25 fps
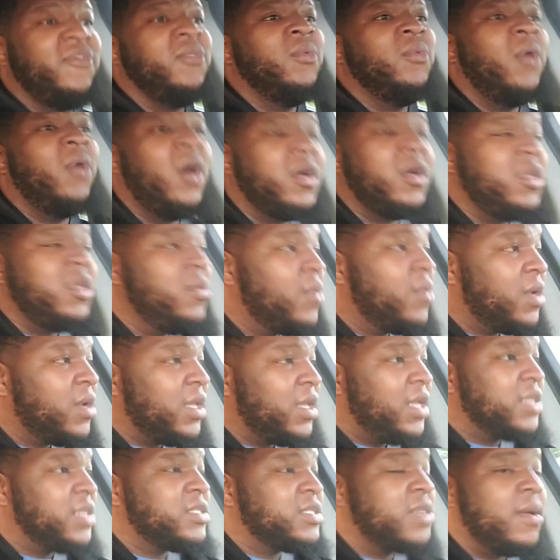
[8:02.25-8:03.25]
If you walk, you
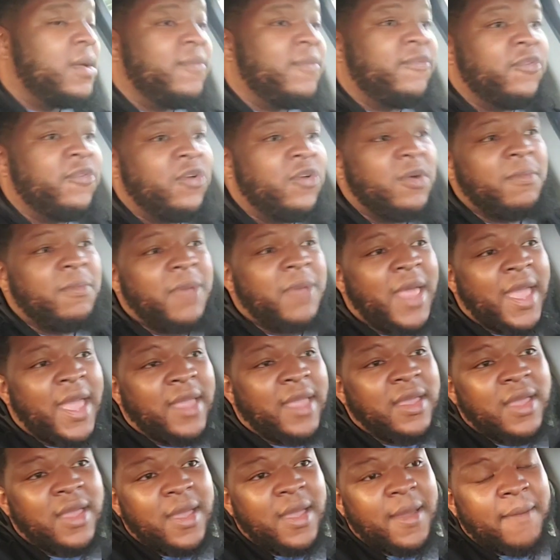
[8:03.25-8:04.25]
want to get something for him.
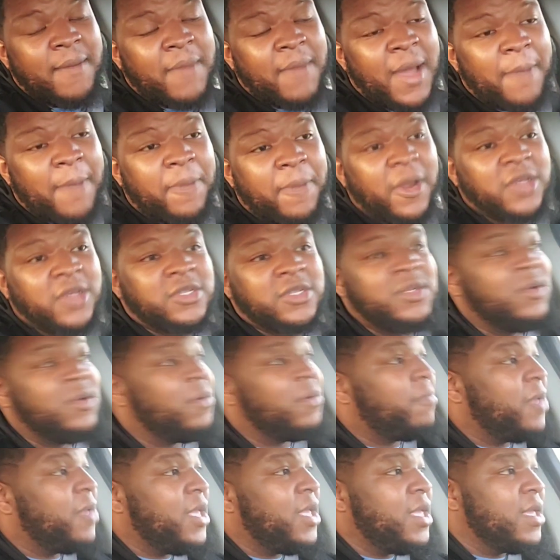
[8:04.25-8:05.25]
But hey, my
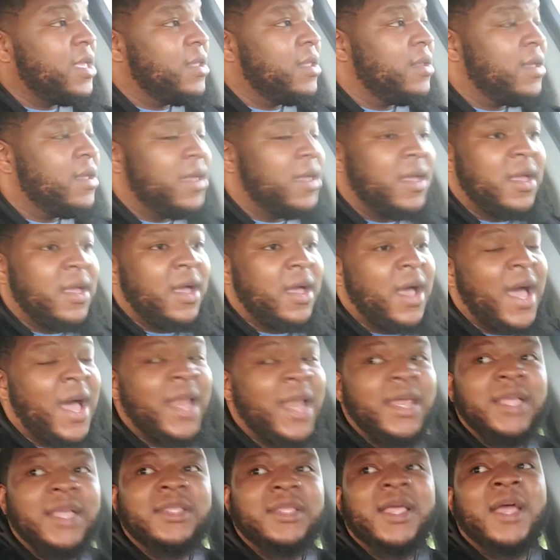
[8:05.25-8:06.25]
personal opinion,
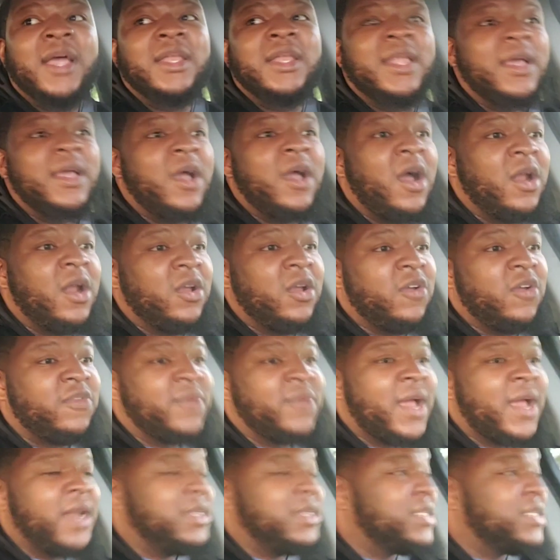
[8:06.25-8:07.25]
I linked that
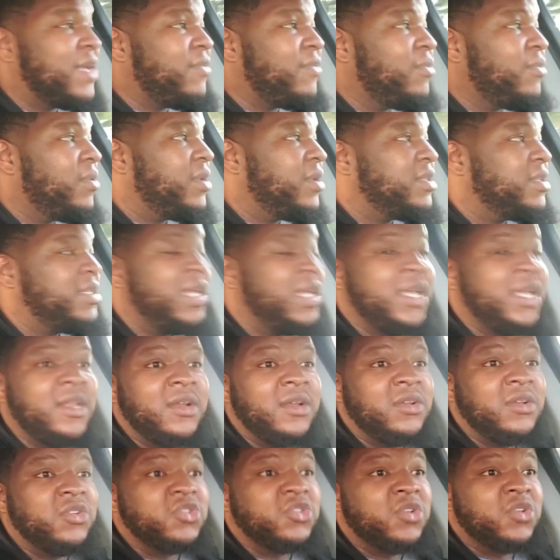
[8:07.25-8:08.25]
article from 97.1 and
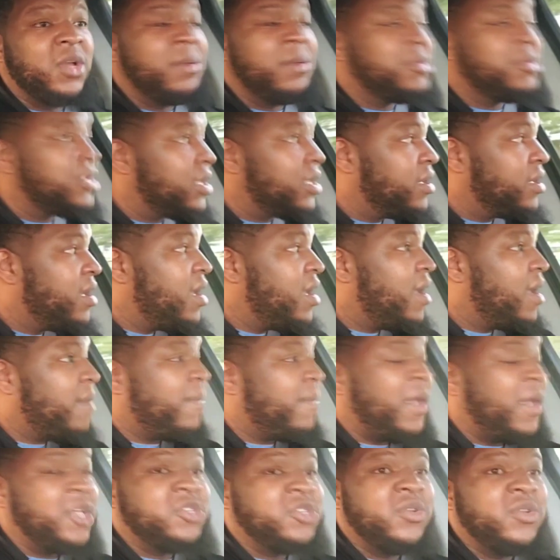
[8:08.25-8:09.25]
Ticket in the description.
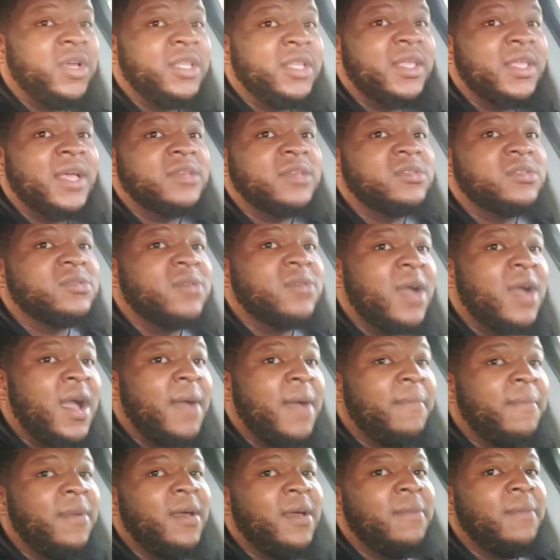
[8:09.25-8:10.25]
Make sure you hit that
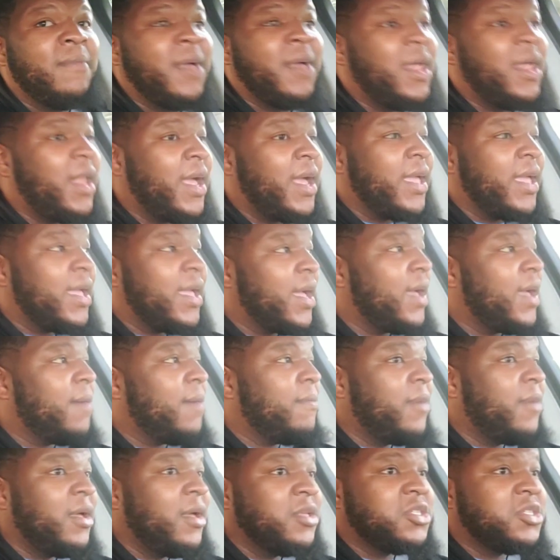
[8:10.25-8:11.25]
subscribe button, bell
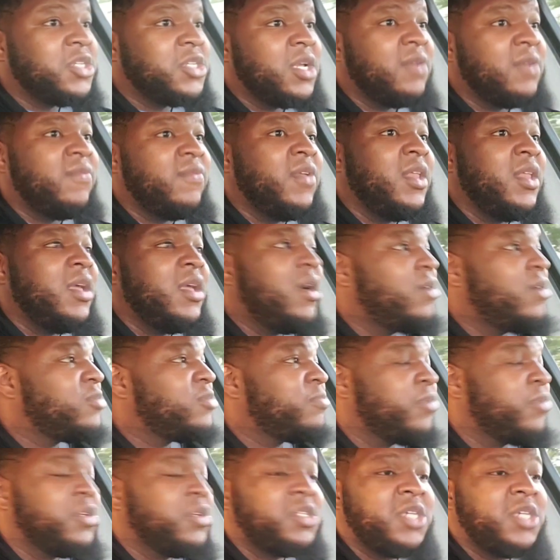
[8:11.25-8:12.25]
icon button, share the
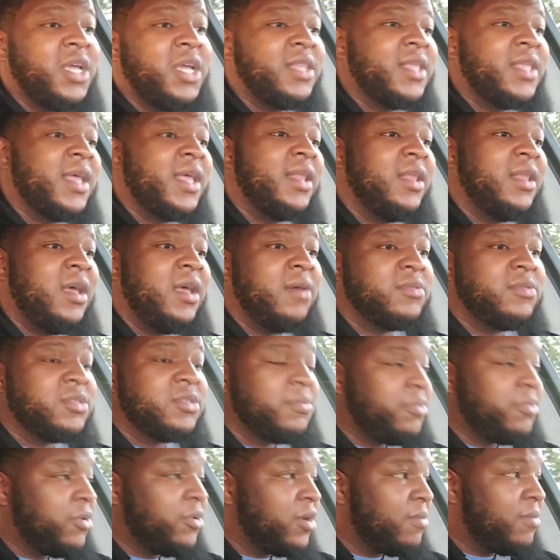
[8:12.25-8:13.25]
videos. Appreciate that
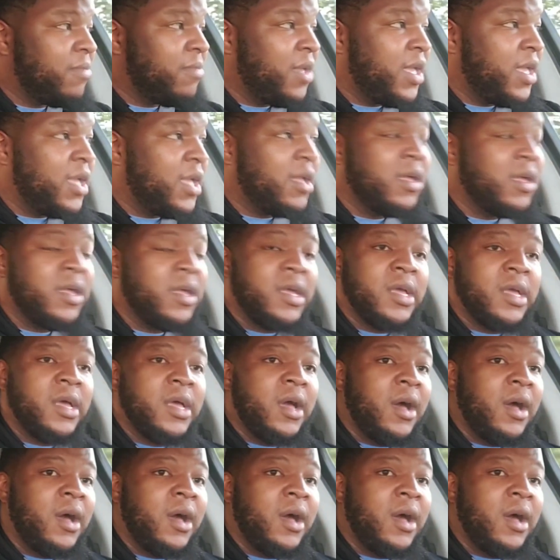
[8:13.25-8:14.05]
love, support, man.